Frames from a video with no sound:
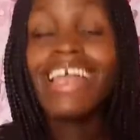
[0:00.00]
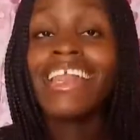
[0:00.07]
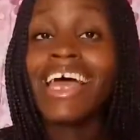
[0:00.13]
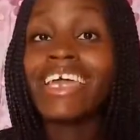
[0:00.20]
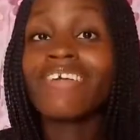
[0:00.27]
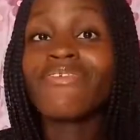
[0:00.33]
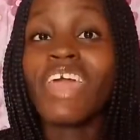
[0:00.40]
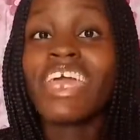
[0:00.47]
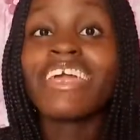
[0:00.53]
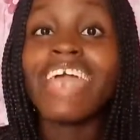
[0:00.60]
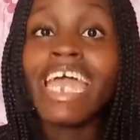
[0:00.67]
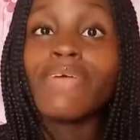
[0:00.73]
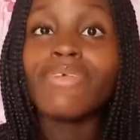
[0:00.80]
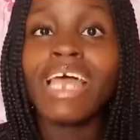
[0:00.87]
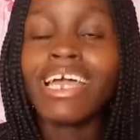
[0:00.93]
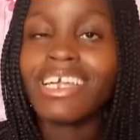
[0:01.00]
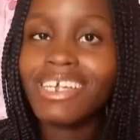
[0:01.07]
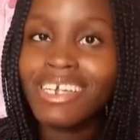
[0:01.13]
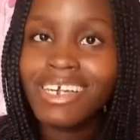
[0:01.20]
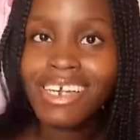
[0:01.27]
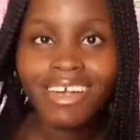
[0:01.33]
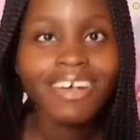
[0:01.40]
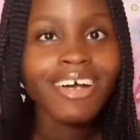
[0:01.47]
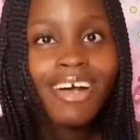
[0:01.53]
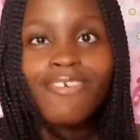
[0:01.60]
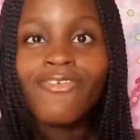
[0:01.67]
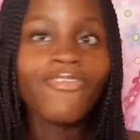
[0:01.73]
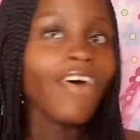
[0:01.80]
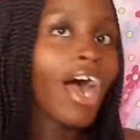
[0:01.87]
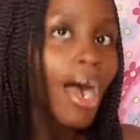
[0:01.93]
Like, if you're in bed, you're like,
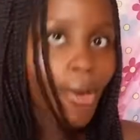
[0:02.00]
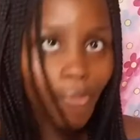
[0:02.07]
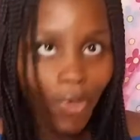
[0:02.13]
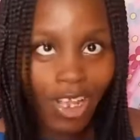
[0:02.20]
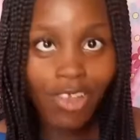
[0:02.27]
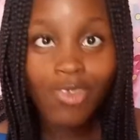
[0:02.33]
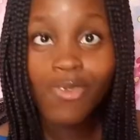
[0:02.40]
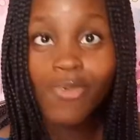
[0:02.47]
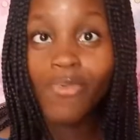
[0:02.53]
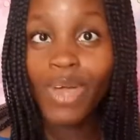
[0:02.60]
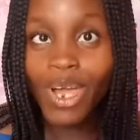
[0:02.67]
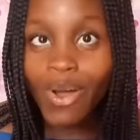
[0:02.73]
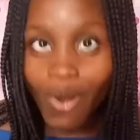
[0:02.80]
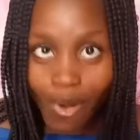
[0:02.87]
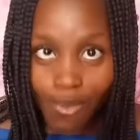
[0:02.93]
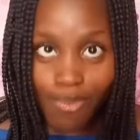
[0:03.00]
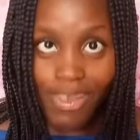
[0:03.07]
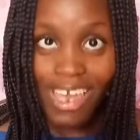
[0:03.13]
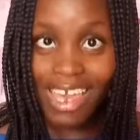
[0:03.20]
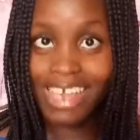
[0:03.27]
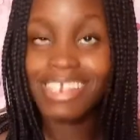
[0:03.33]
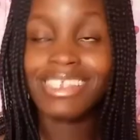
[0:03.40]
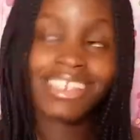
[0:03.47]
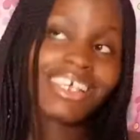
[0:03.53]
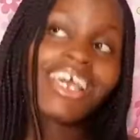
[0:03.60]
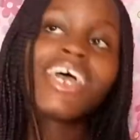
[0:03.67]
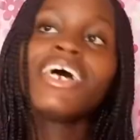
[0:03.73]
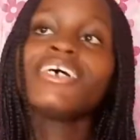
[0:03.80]
fam, we need to wake up. Yes.